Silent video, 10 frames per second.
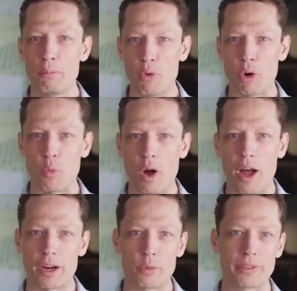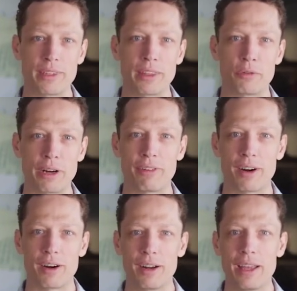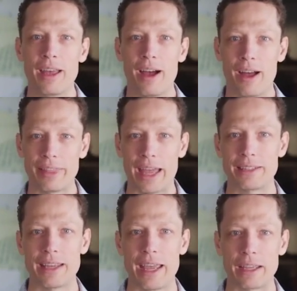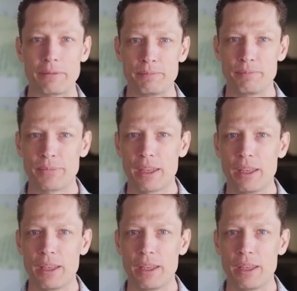more water was in the river on that day.